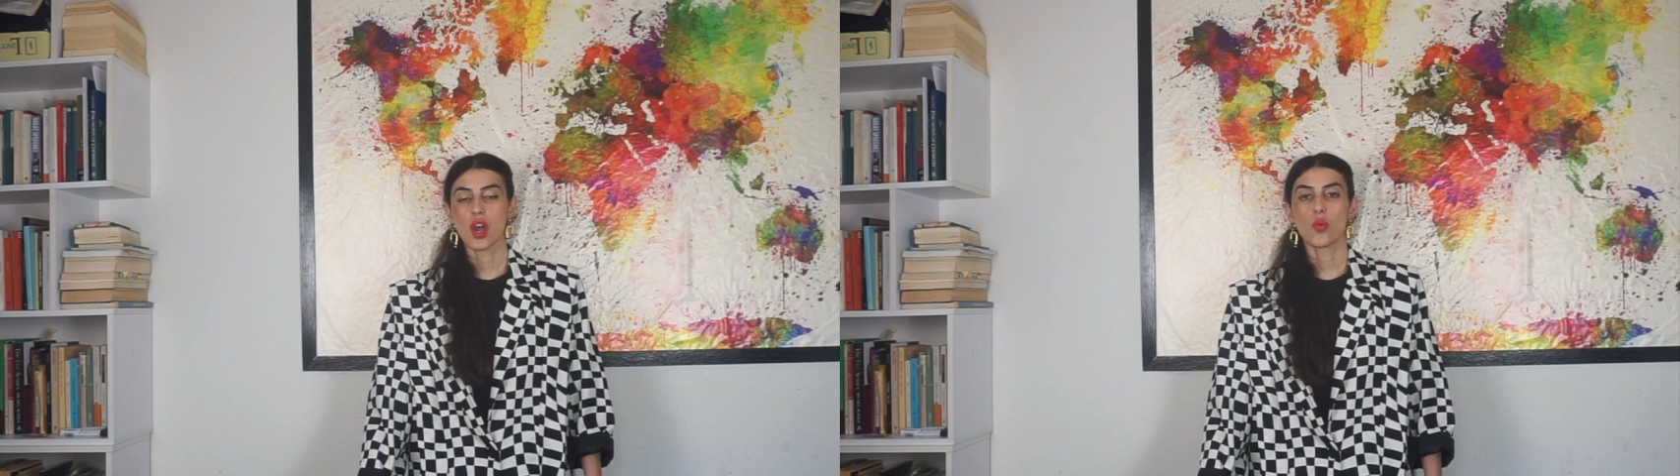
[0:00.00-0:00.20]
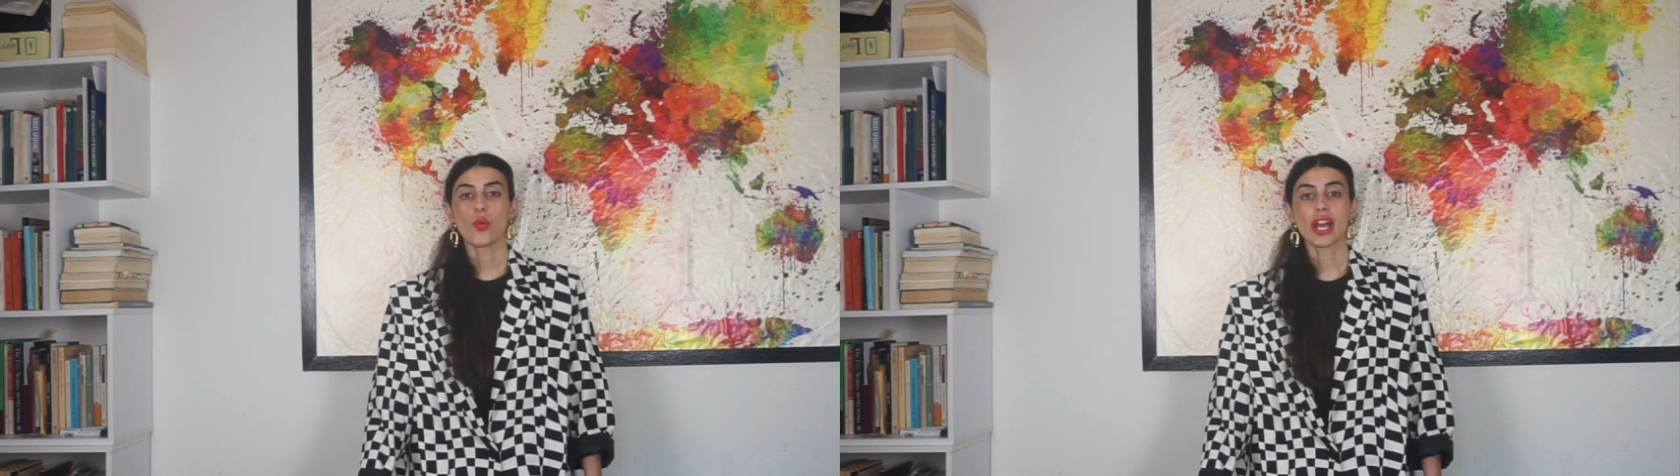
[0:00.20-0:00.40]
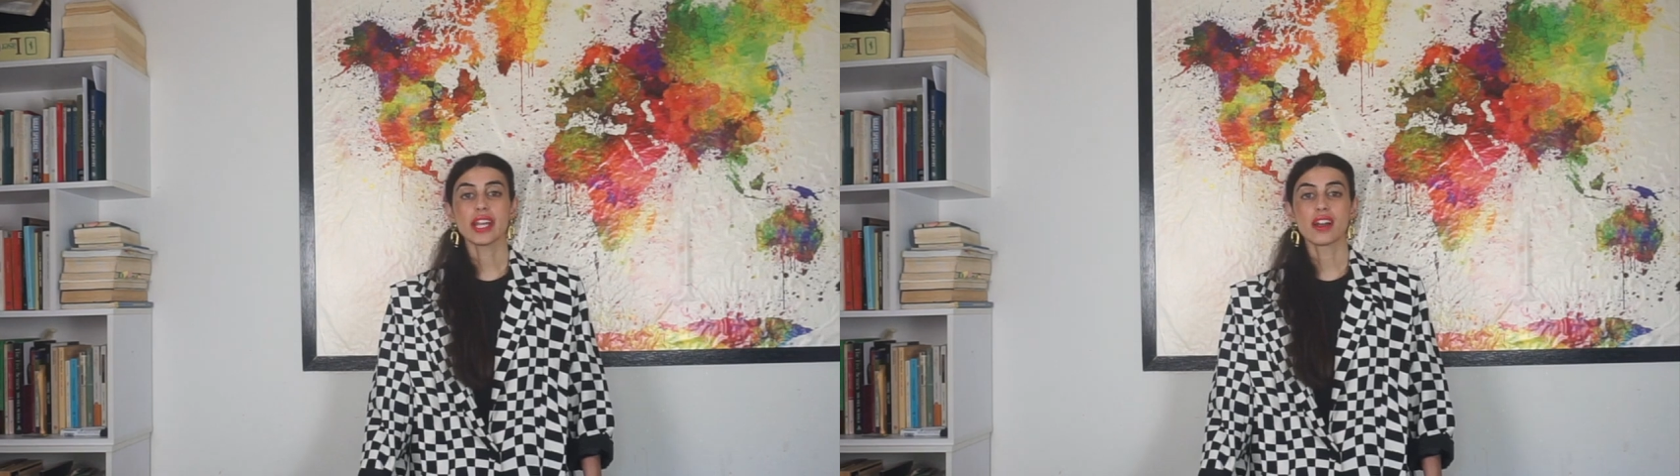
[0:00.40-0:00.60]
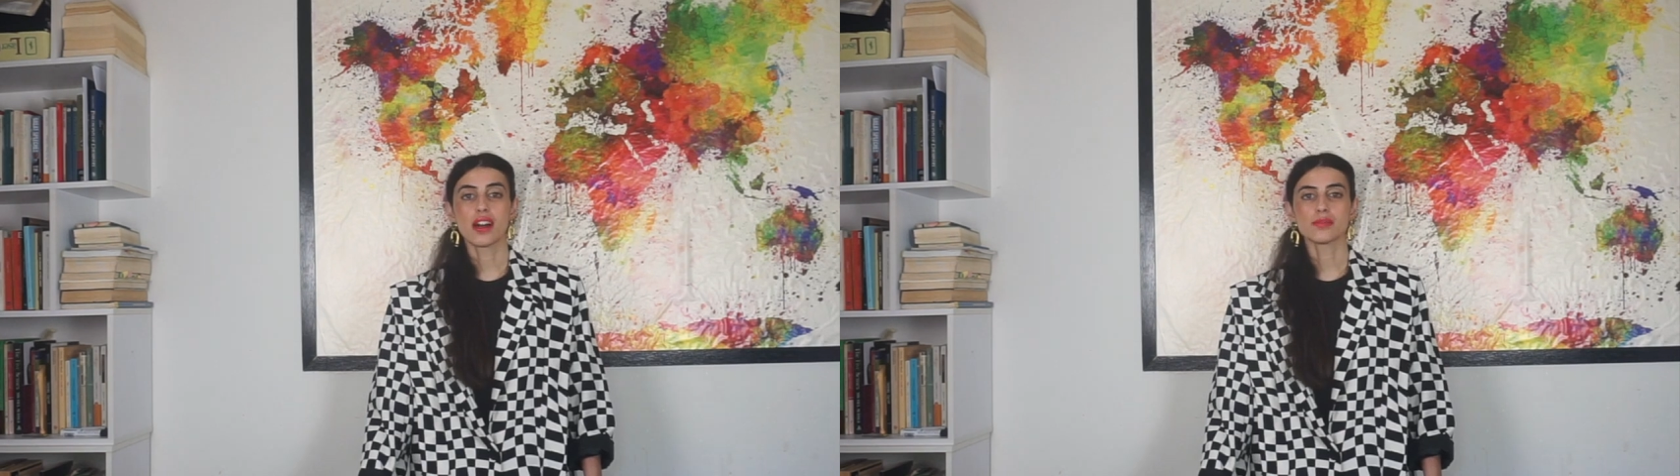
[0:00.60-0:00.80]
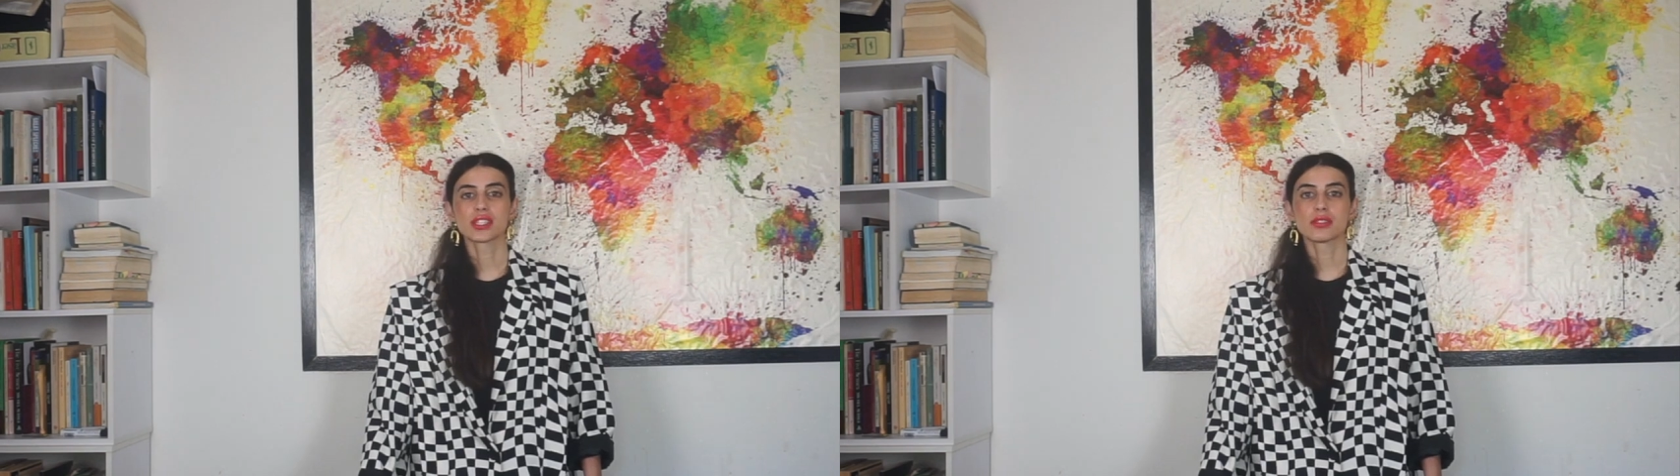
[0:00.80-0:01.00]
When it
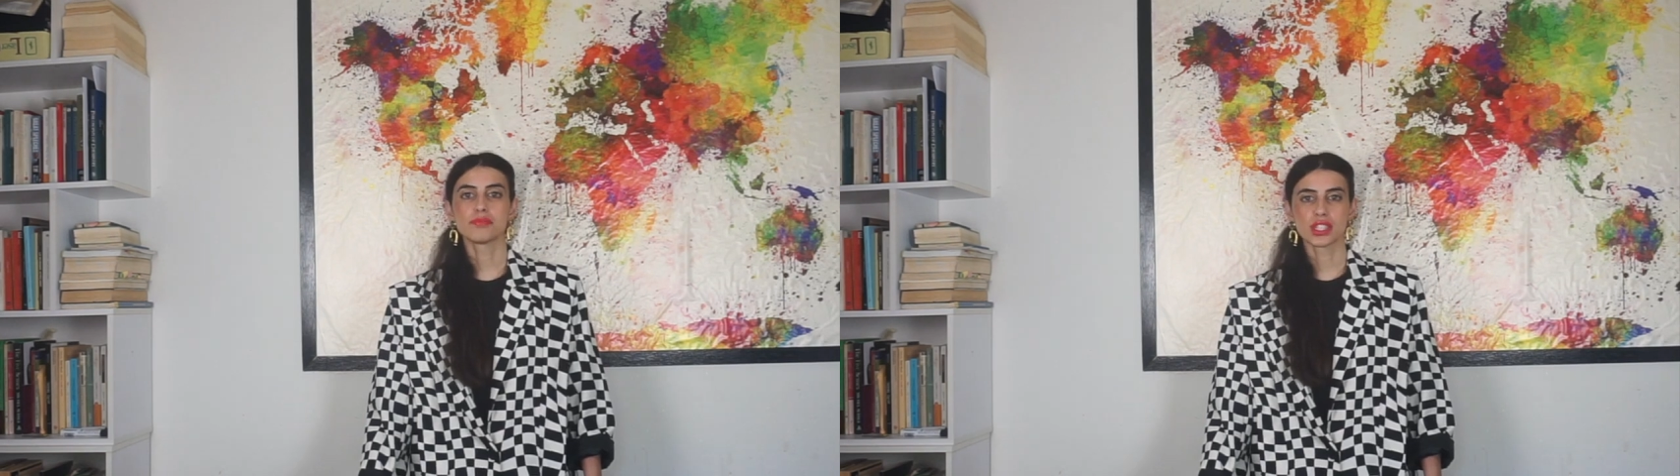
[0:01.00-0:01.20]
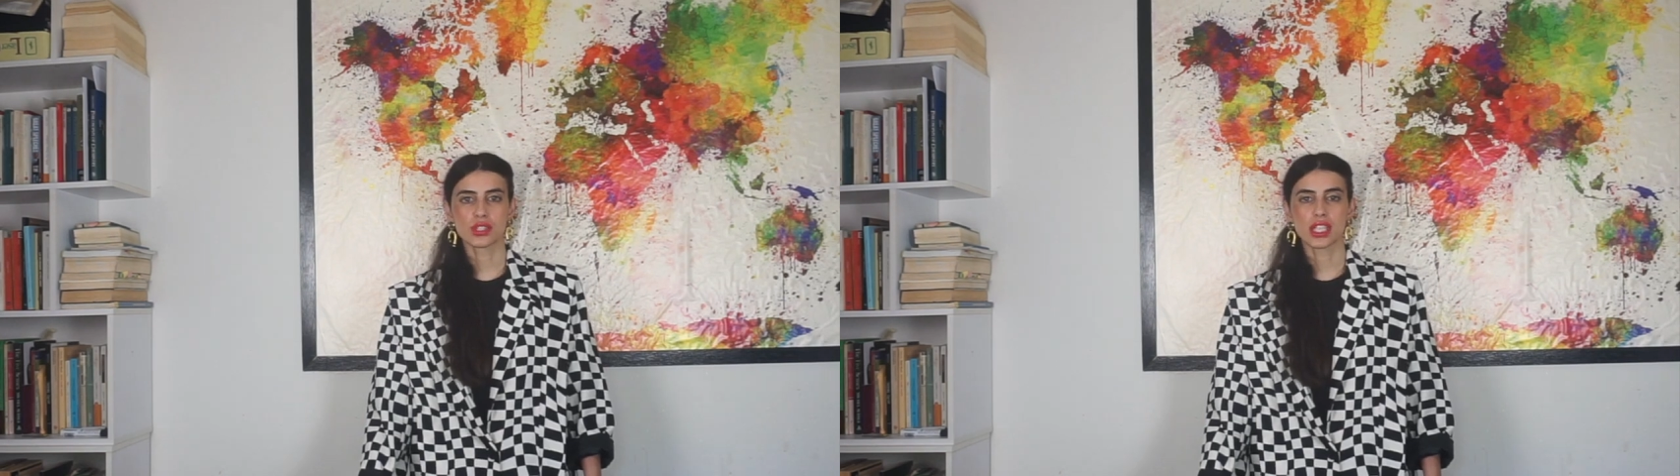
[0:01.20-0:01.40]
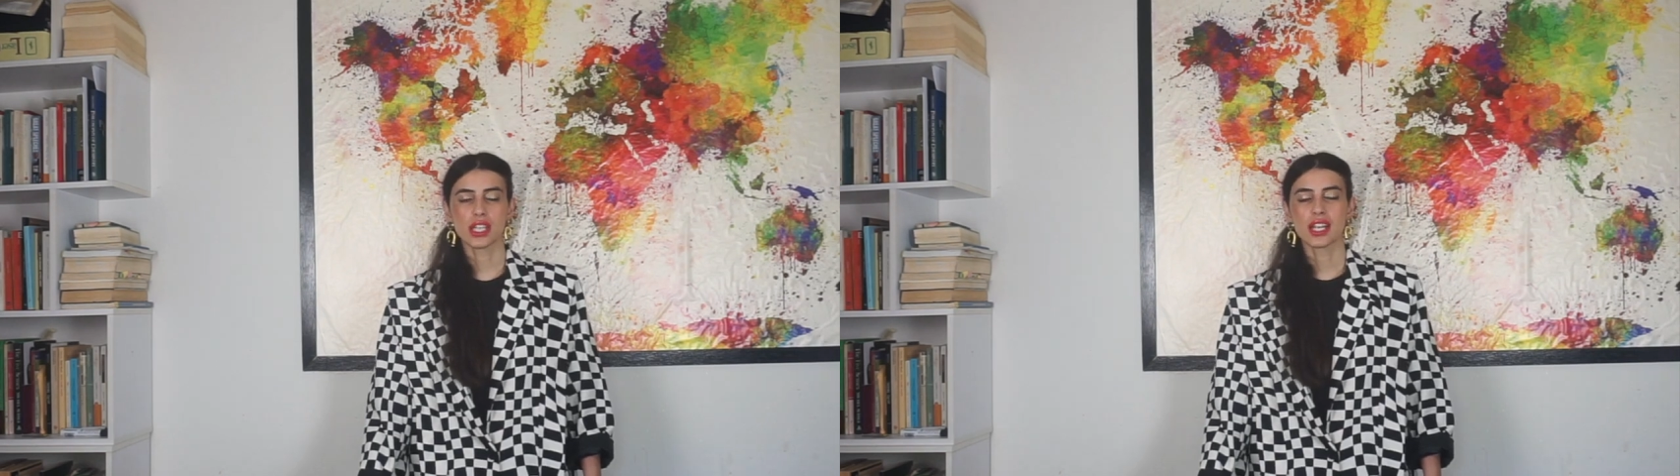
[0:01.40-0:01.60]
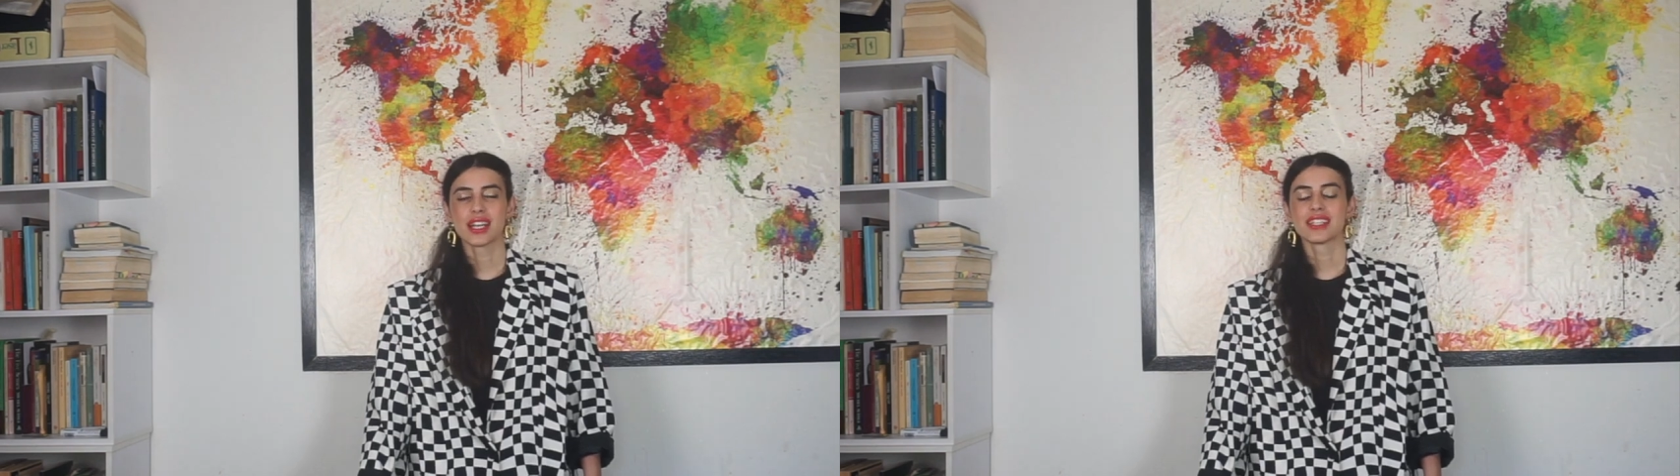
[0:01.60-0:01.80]
comes to beauty